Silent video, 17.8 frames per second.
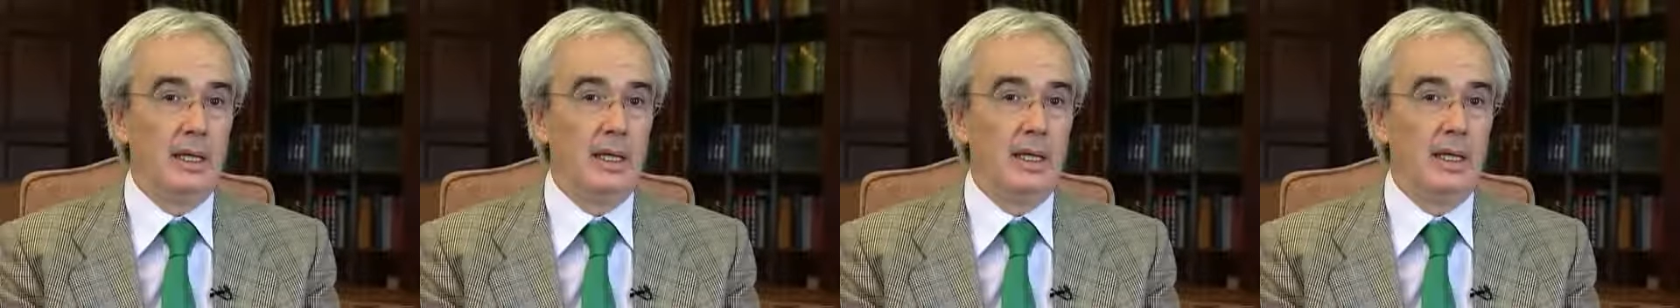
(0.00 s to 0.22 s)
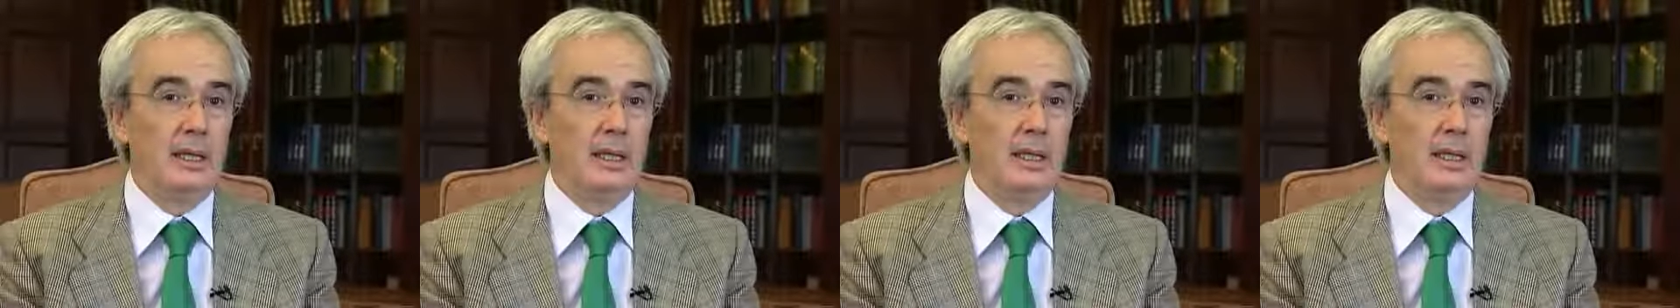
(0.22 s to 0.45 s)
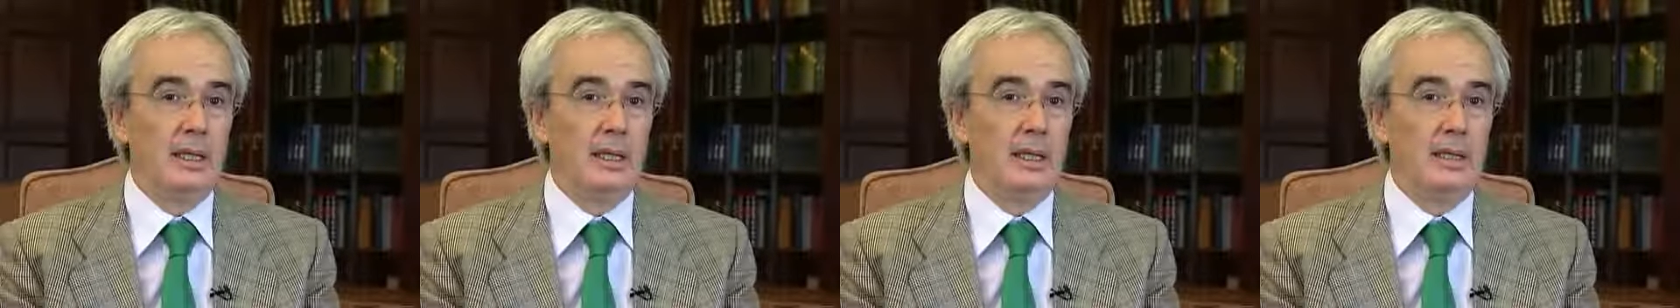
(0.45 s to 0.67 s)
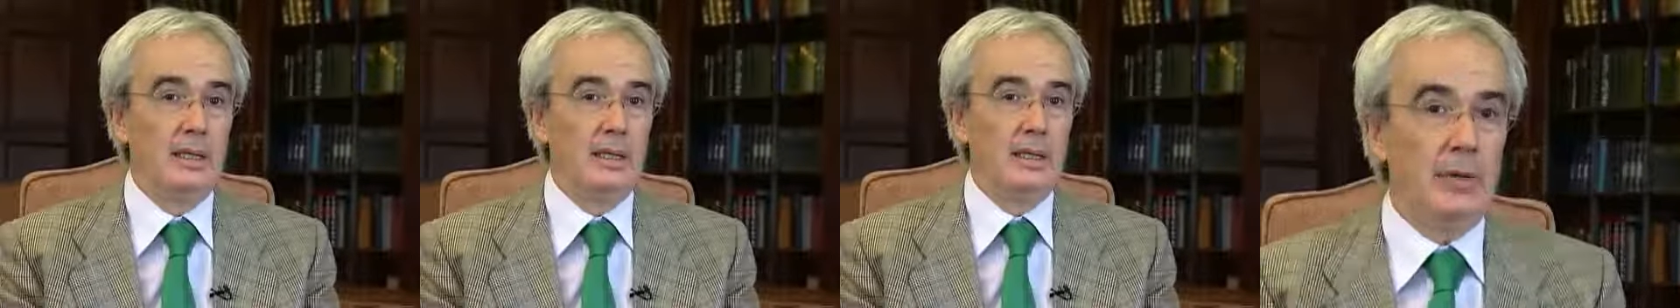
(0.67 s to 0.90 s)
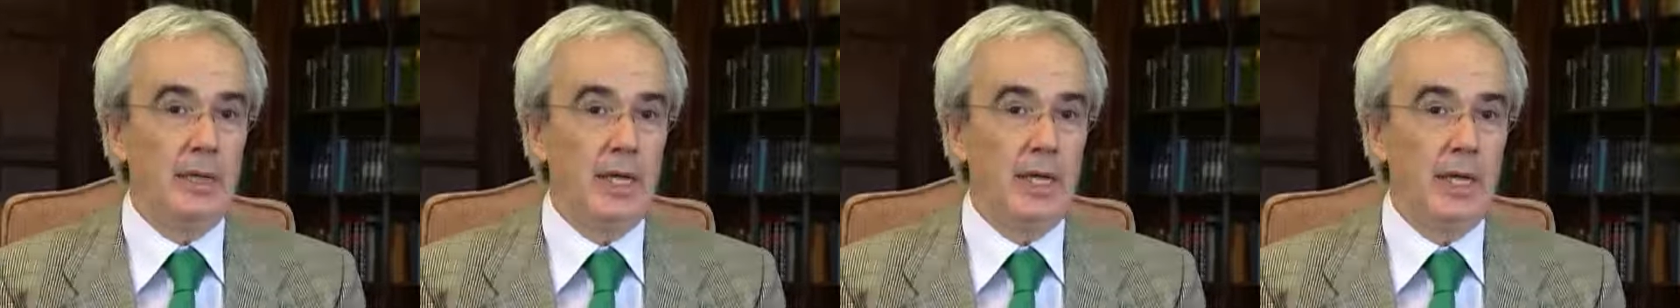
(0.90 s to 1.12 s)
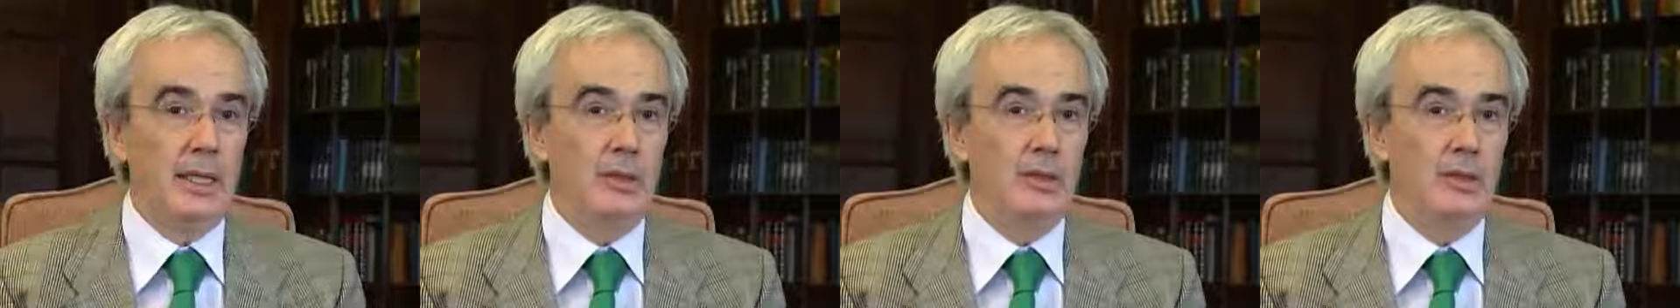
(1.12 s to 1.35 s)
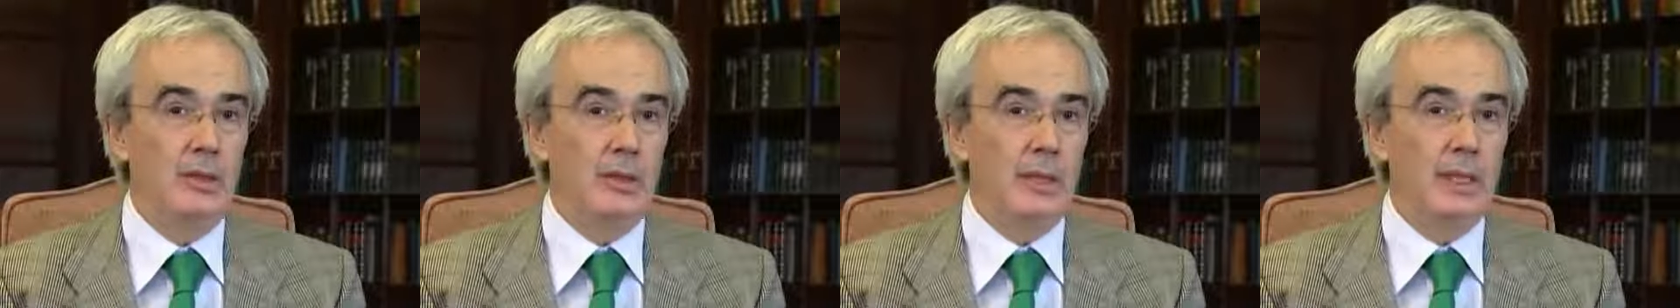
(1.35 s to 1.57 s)
And when I
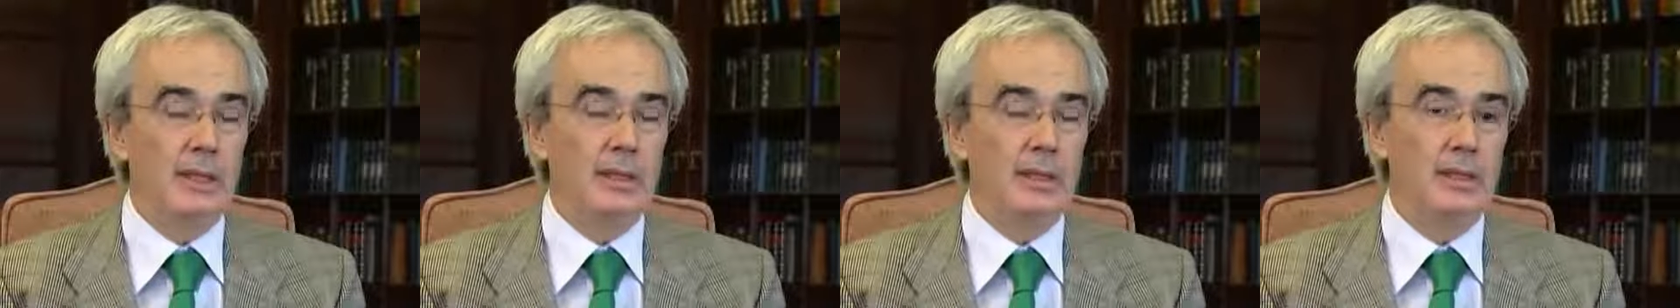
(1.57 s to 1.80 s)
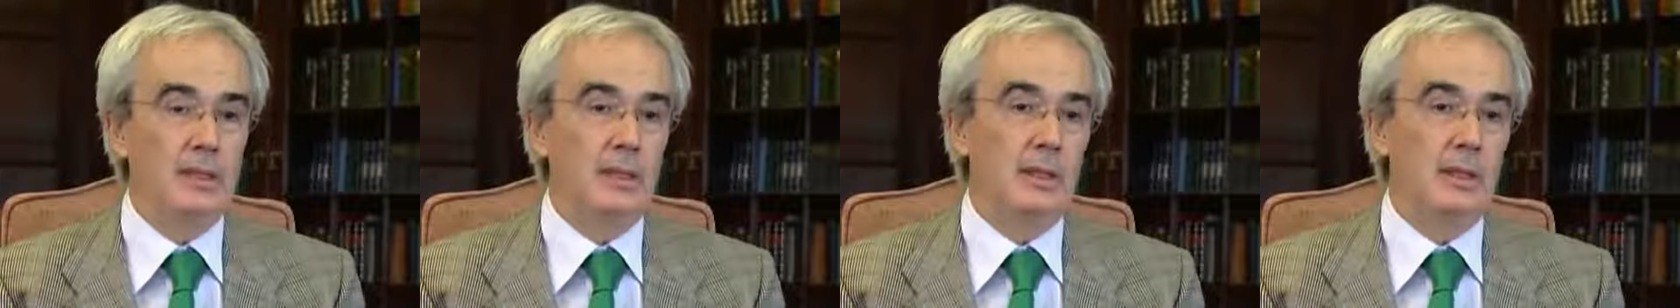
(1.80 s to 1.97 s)
look at,